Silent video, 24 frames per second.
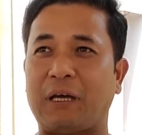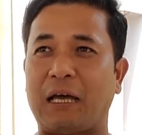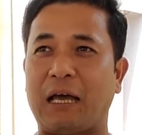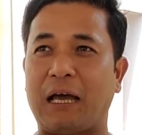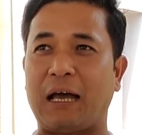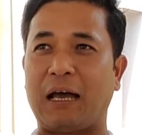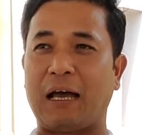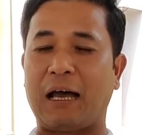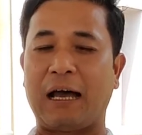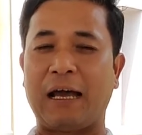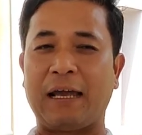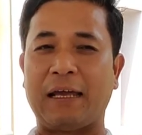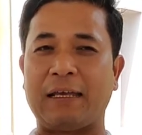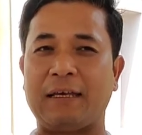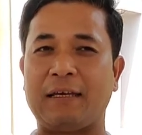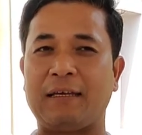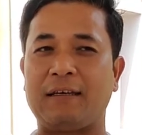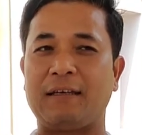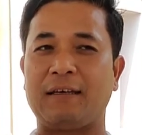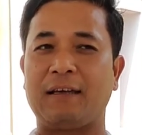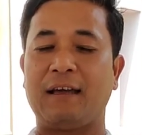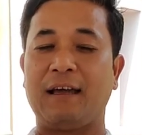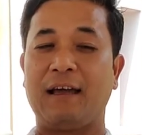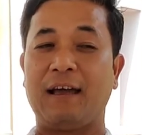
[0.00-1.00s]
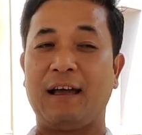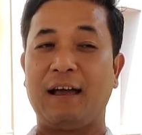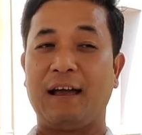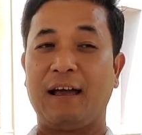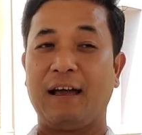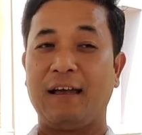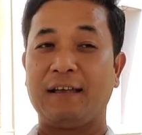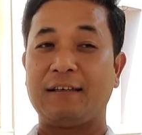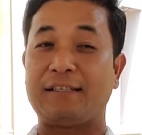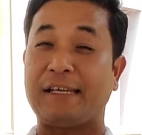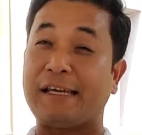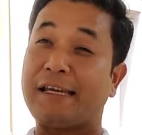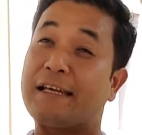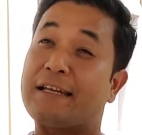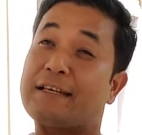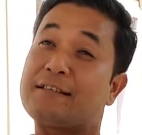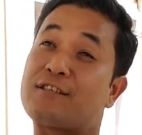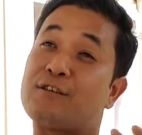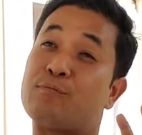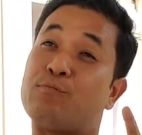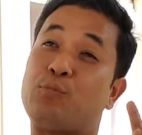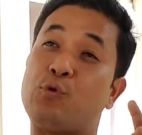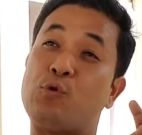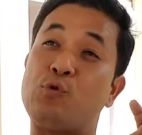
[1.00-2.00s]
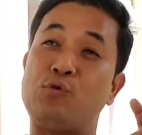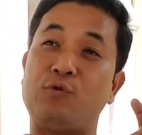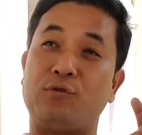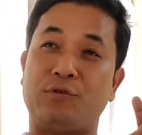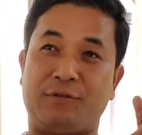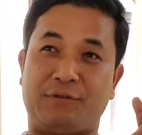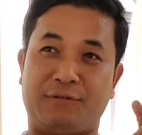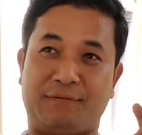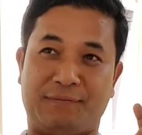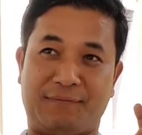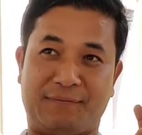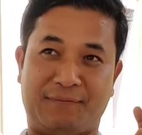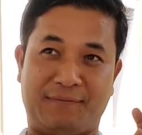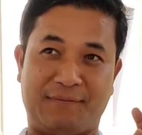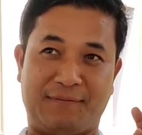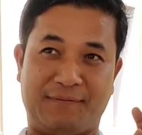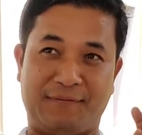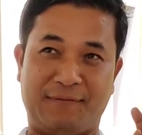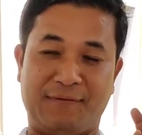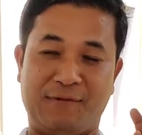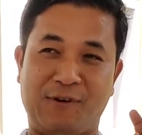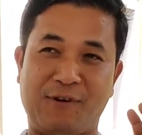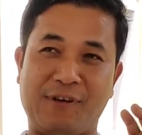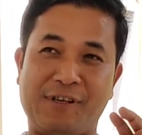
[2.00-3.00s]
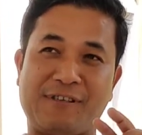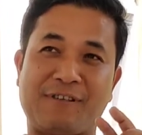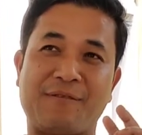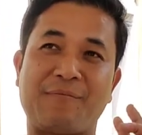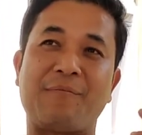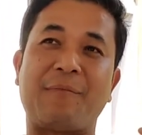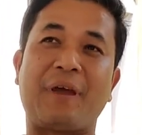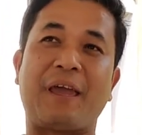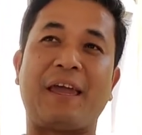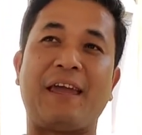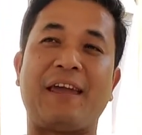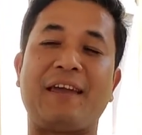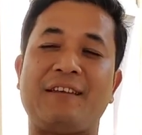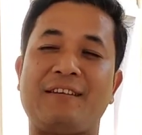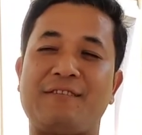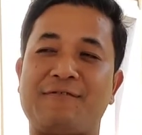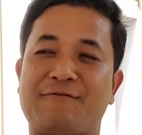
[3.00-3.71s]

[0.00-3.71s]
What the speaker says: I take it as a boon, not as a bane